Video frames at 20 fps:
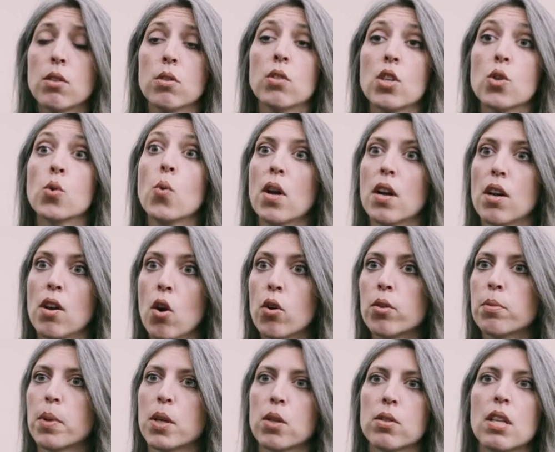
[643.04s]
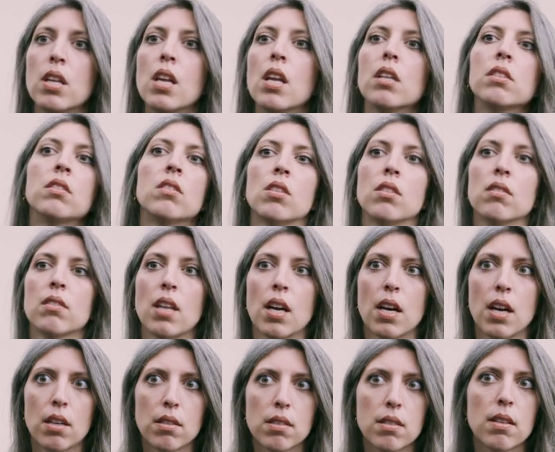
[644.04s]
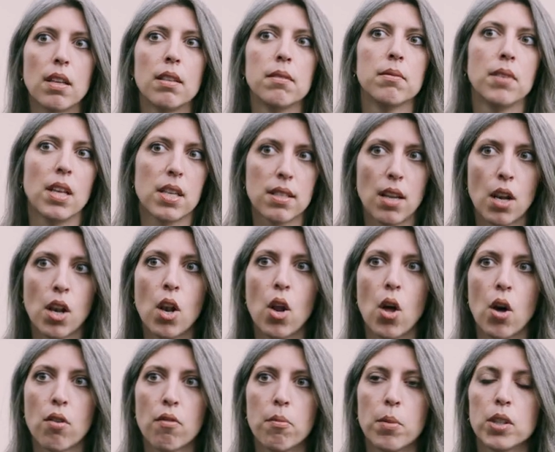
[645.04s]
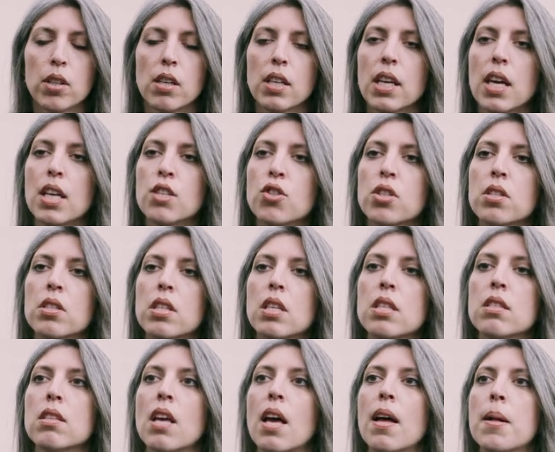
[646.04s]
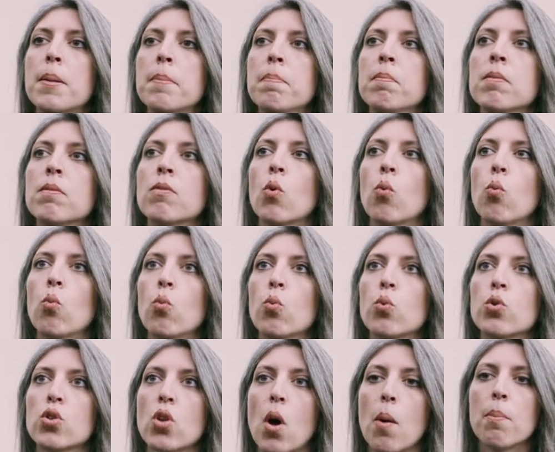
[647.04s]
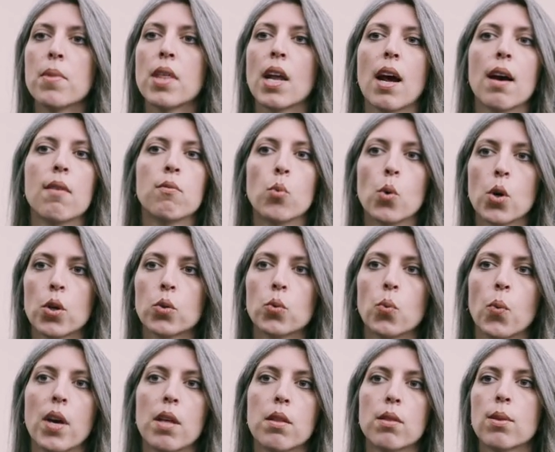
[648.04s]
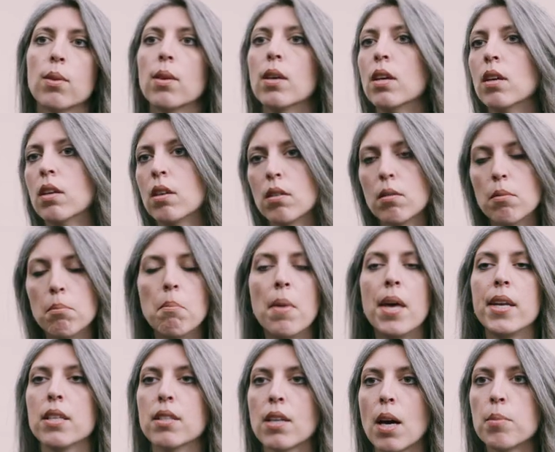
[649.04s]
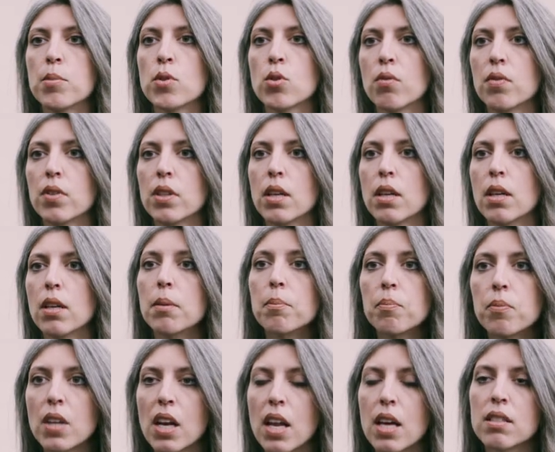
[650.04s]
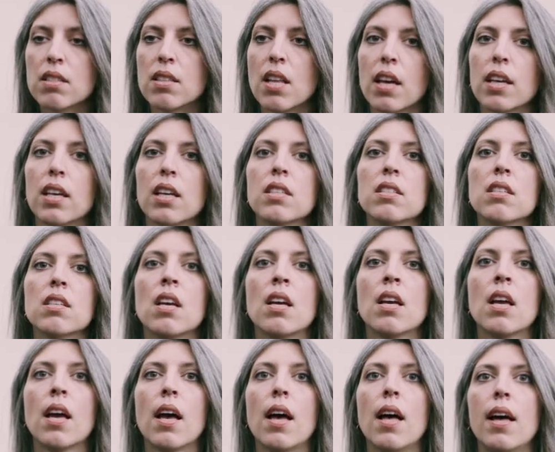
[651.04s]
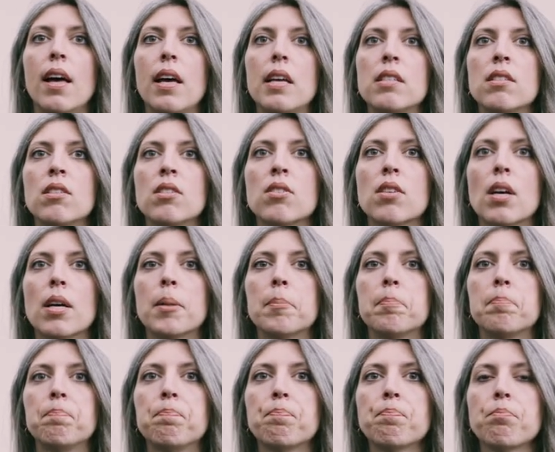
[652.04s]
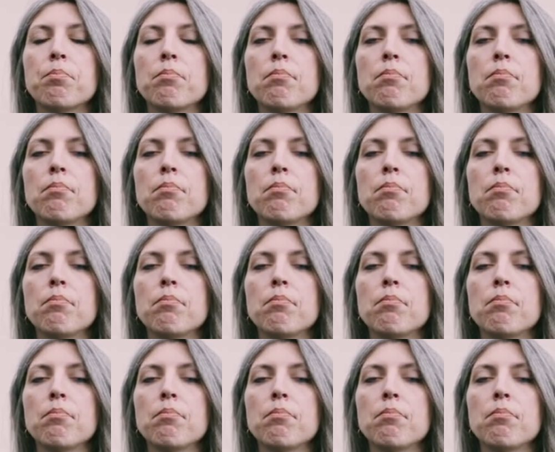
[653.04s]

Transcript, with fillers: there's quite a lot, because in London there's a lot of modeling agencies, and some that I've worked with many times over the last decade. And